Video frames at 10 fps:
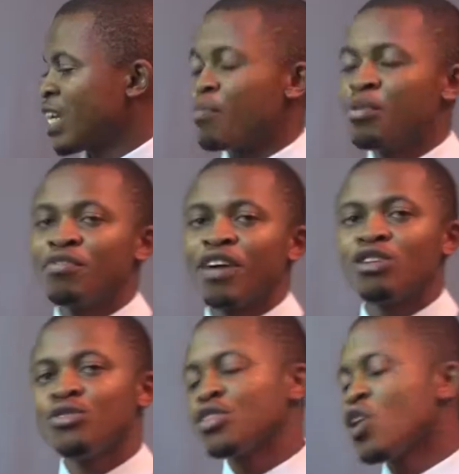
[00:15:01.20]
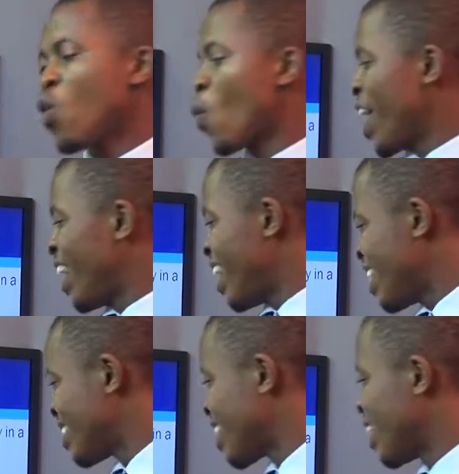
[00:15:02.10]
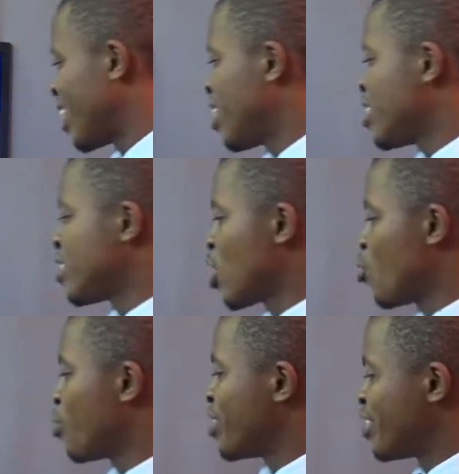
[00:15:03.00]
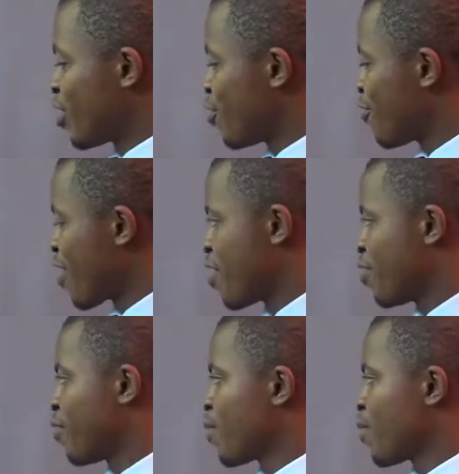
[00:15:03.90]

their p-values were less than 0.05.